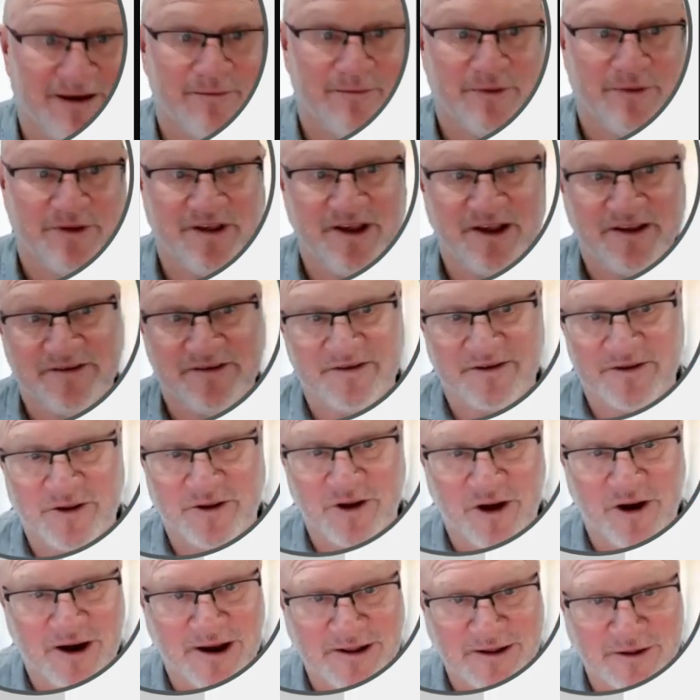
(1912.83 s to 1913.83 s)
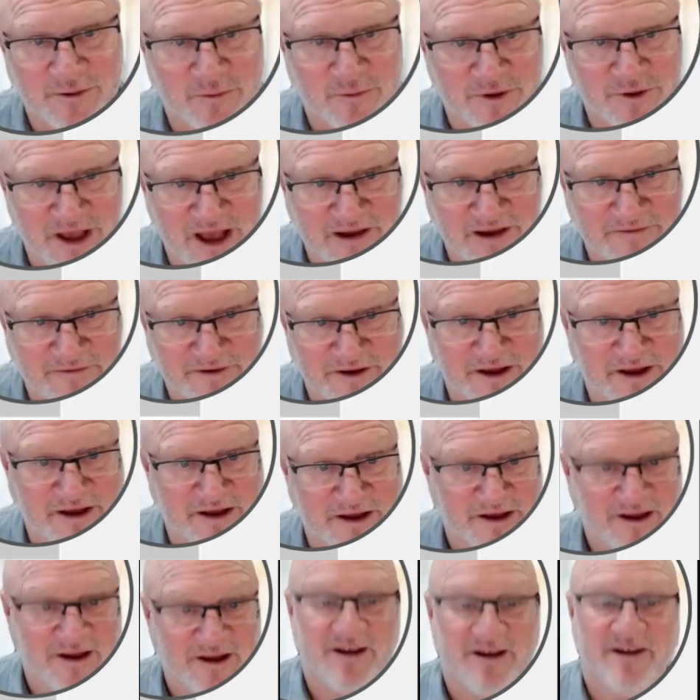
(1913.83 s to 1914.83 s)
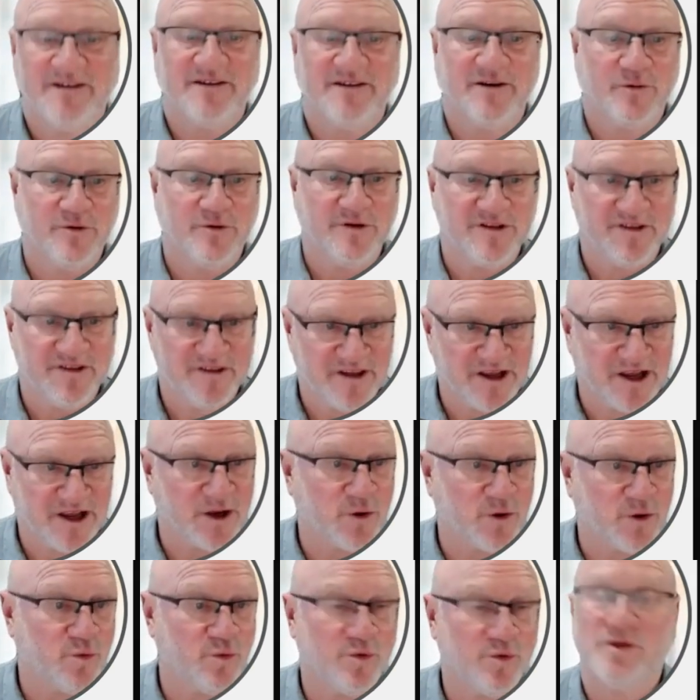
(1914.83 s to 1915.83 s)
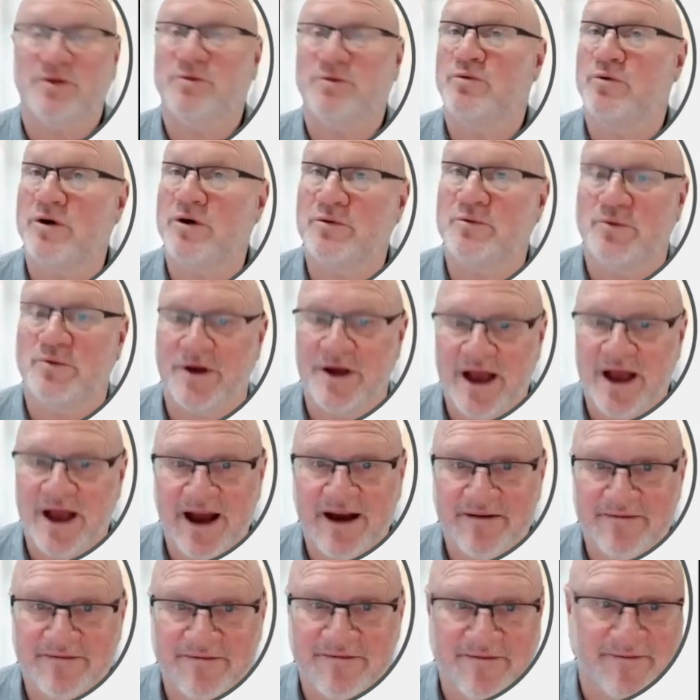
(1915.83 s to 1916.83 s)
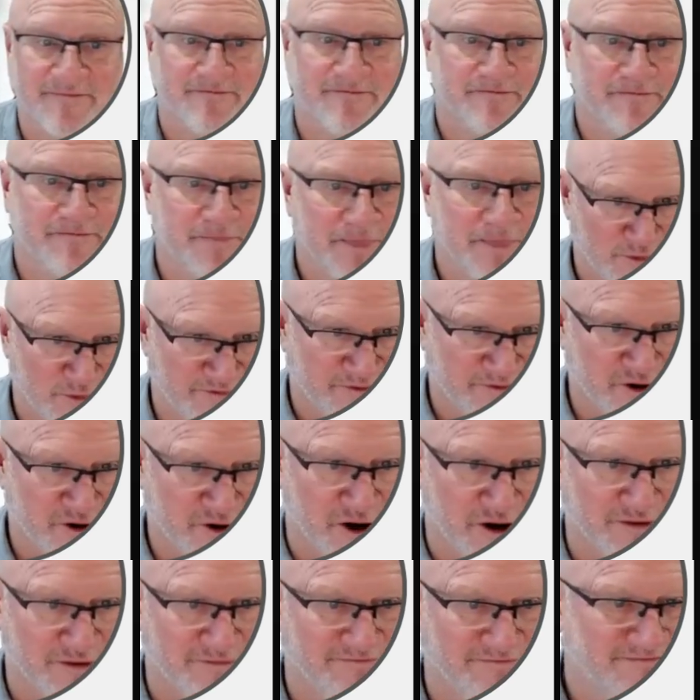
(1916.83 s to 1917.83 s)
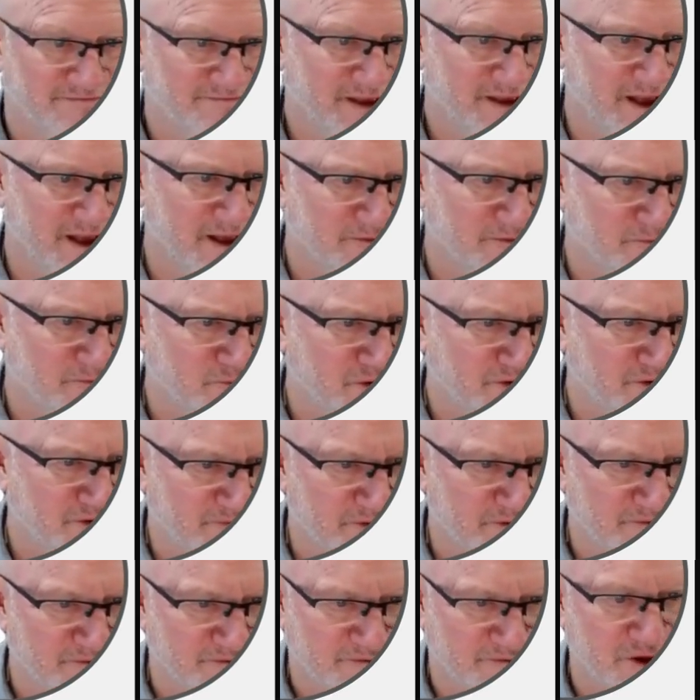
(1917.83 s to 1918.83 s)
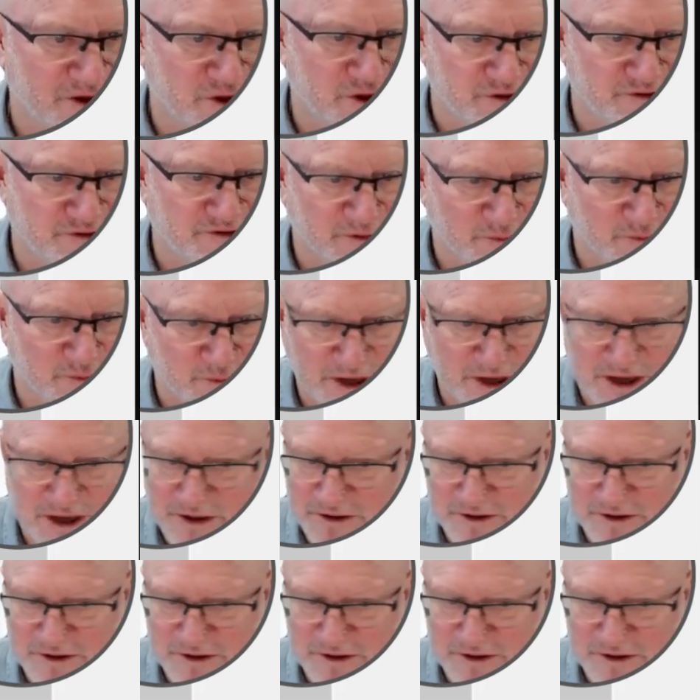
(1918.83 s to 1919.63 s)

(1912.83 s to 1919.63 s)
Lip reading: but that's the title that we have here. So we stick with what we have. We've got, different features that we can